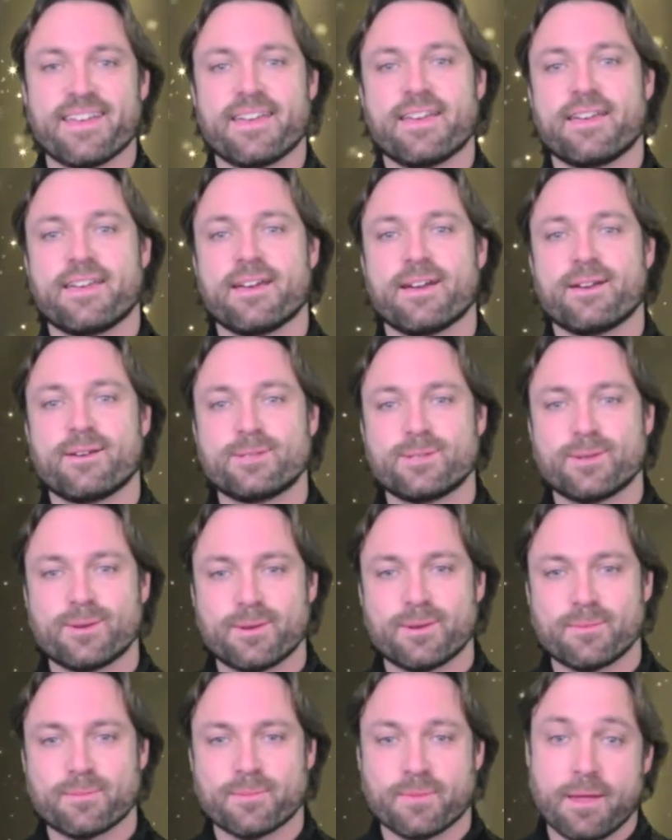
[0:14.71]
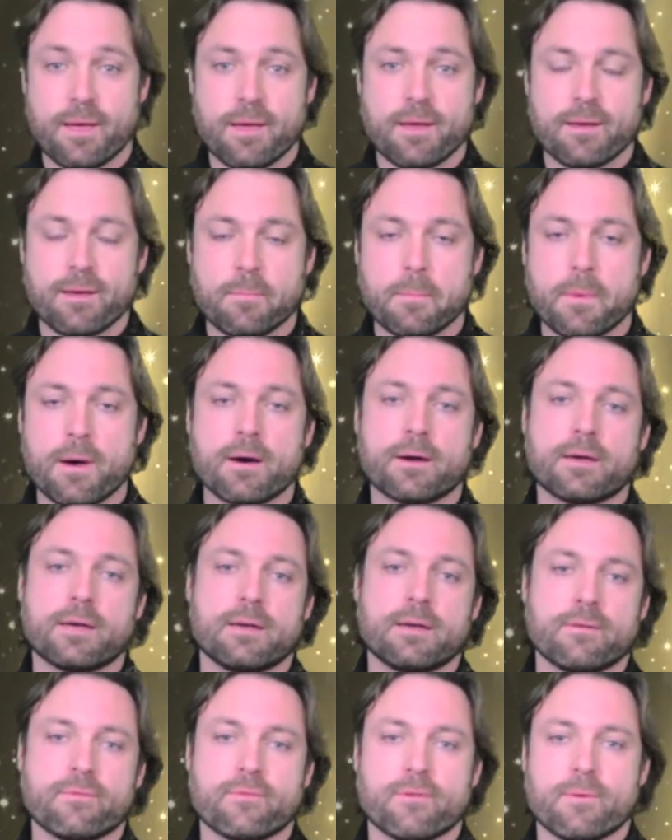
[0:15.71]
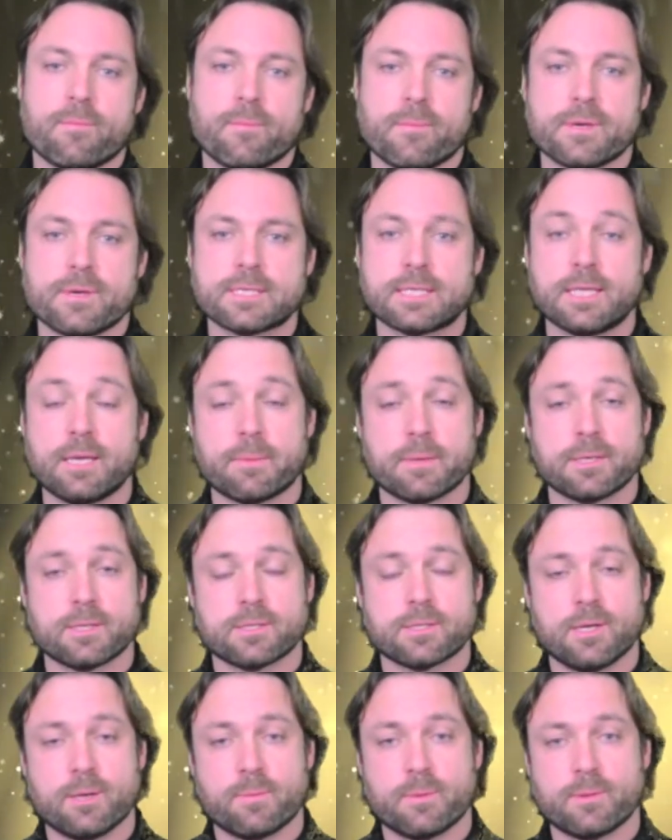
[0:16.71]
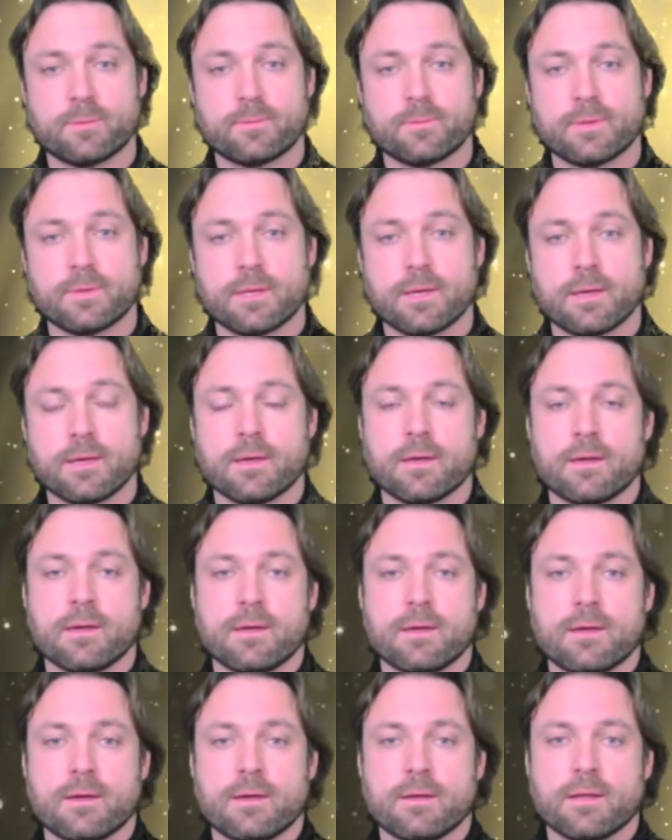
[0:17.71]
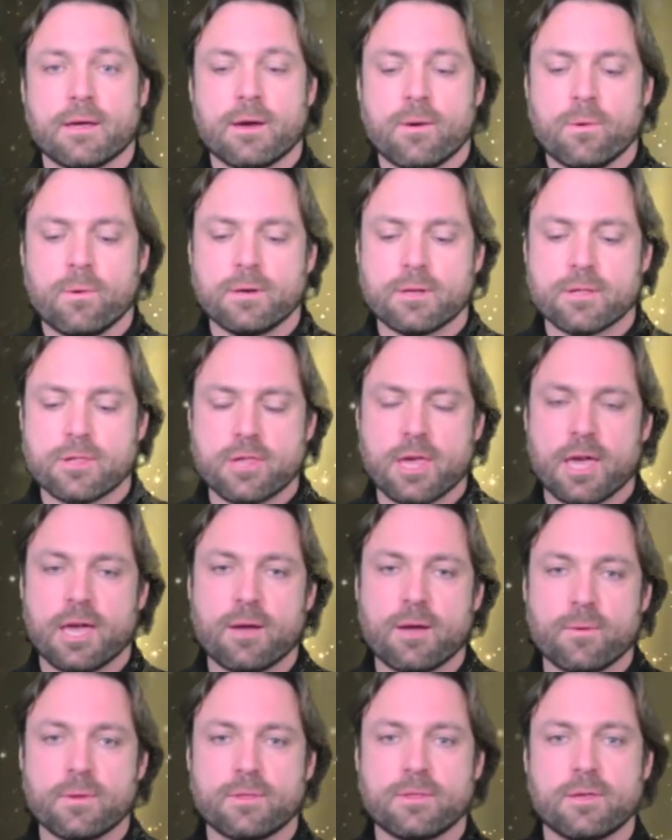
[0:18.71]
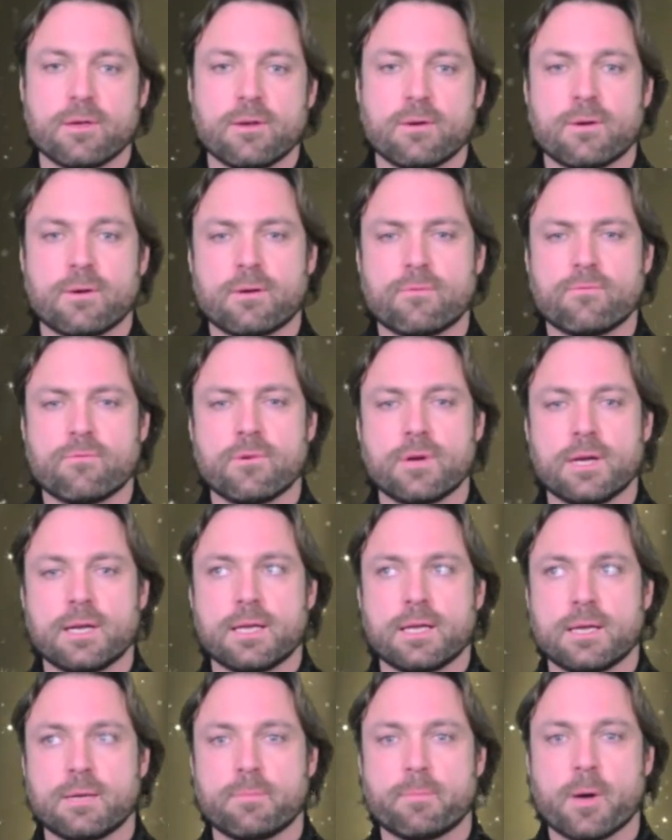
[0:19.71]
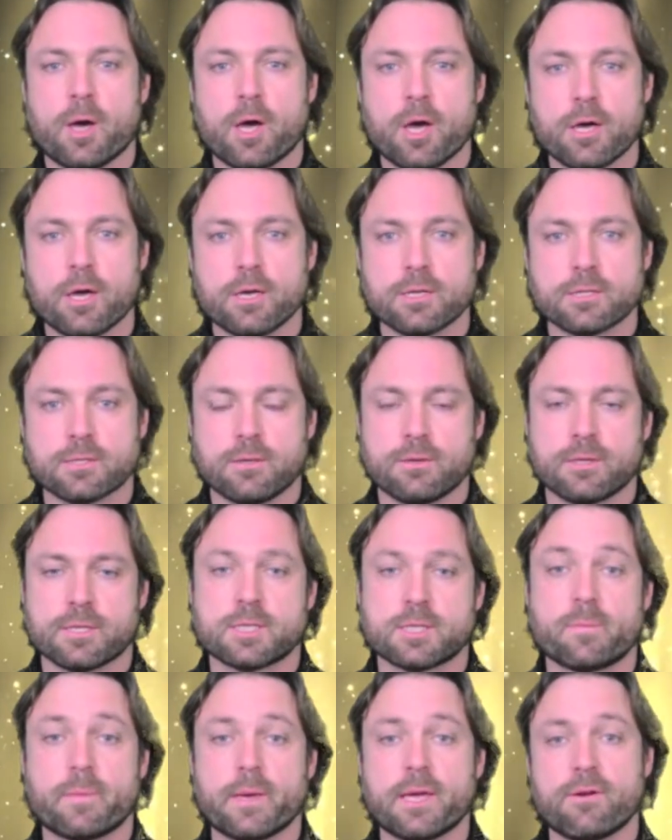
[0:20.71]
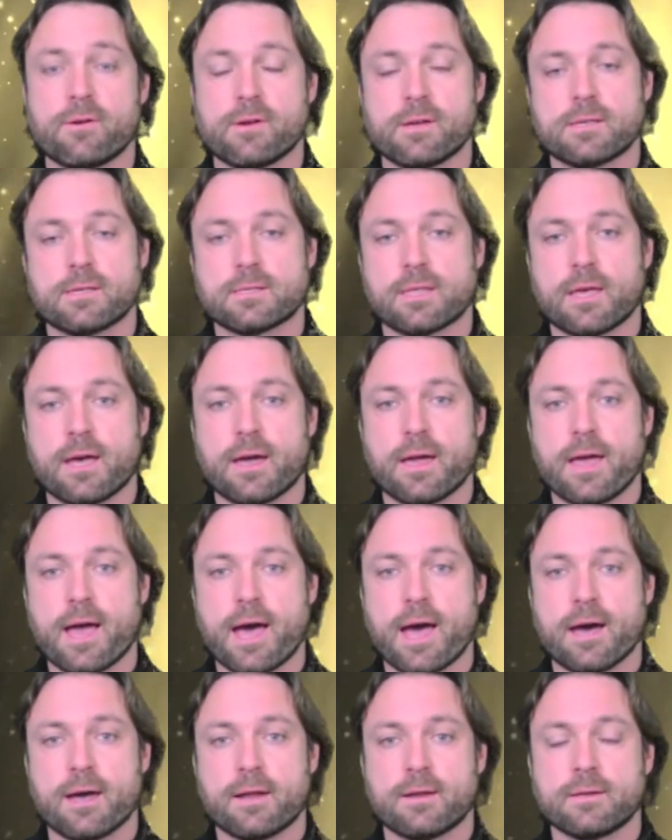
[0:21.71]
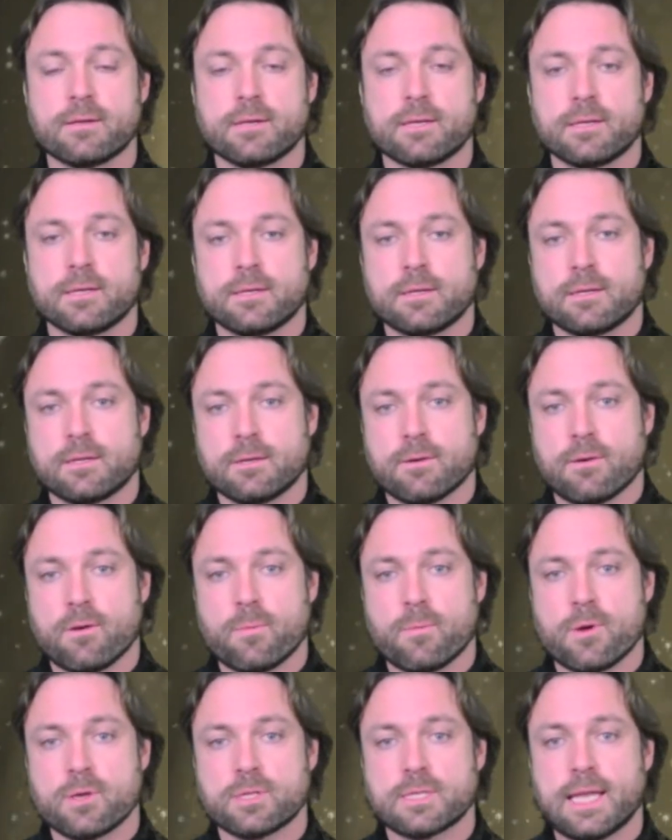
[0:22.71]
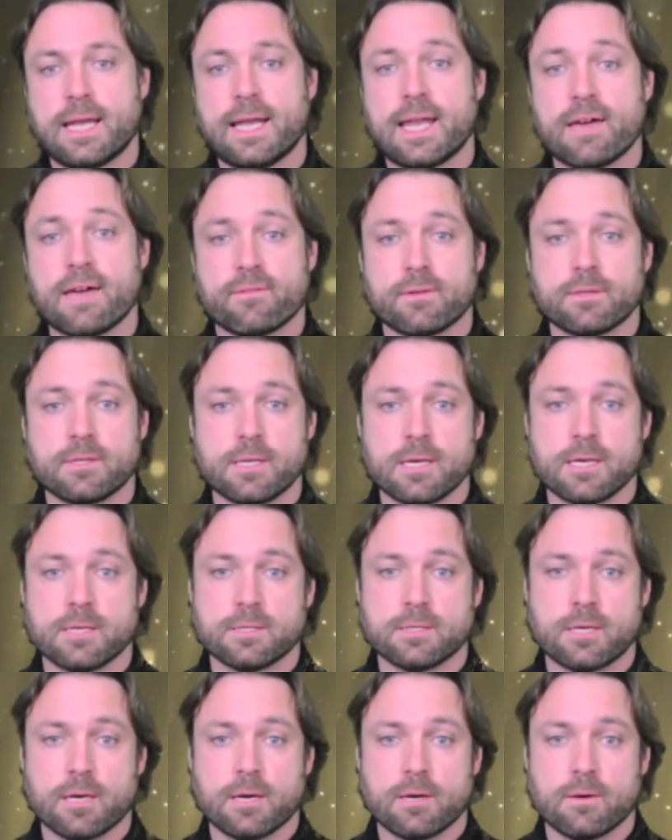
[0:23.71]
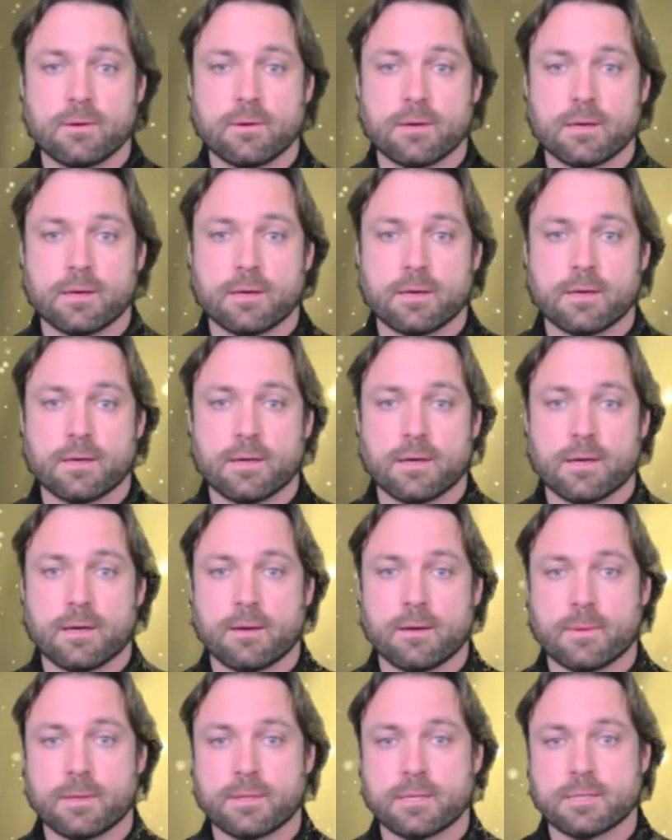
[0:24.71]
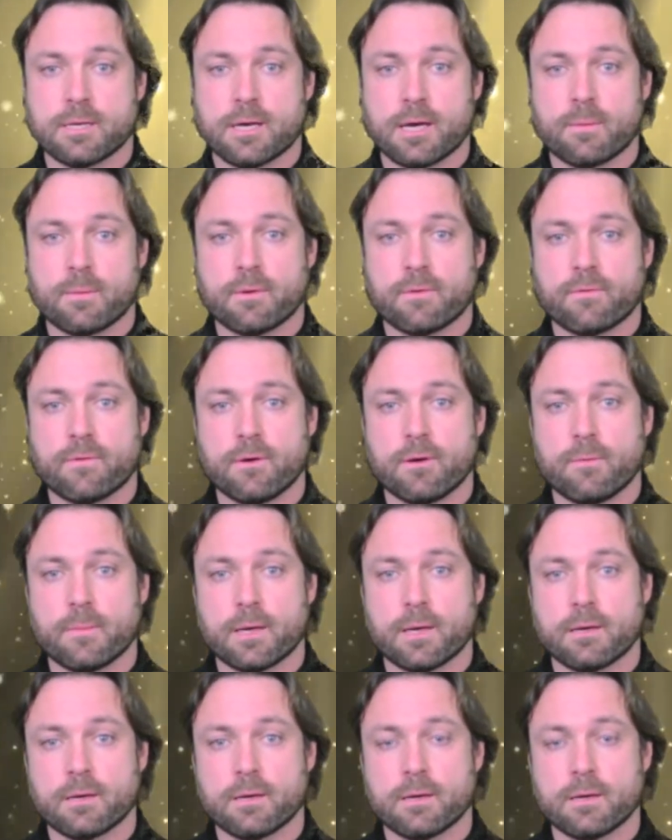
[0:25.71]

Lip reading: Hey, how you doing? Mark here from Sleeping Serpent. I want to share with you a really personal experience that I had almost 11 years ago at the time of filming,